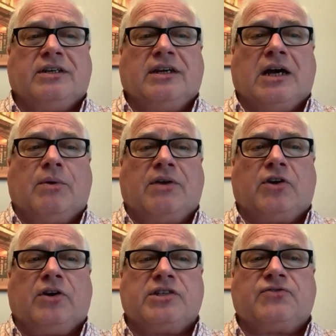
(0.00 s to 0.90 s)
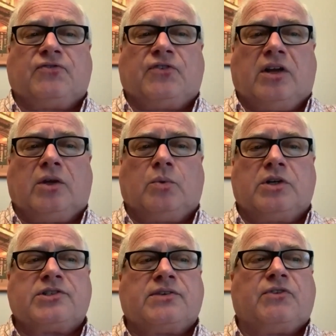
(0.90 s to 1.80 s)
However, as
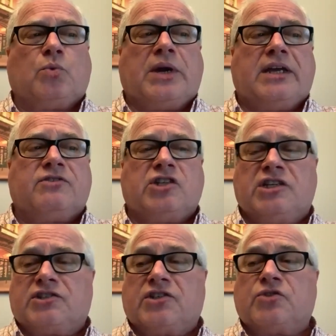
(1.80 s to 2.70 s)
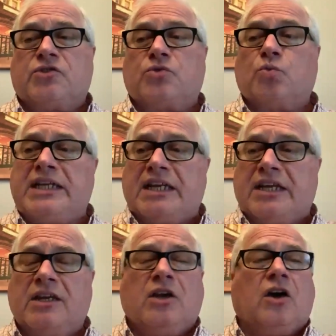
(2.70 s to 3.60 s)
followers of the way of Jesus,
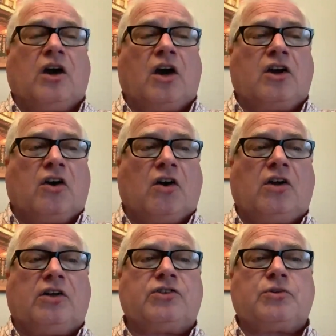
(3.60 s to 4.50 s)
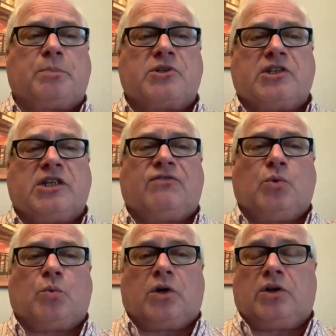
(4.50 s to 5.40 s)
we are called to perceive the
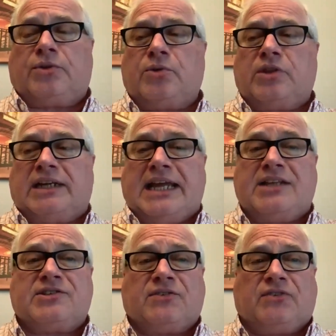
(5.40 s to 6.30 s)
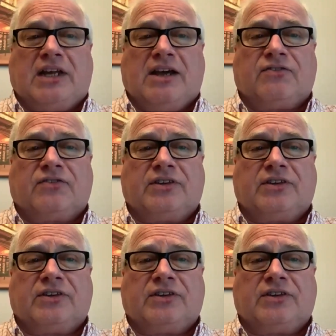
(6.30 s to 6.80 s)
world through the lens of love.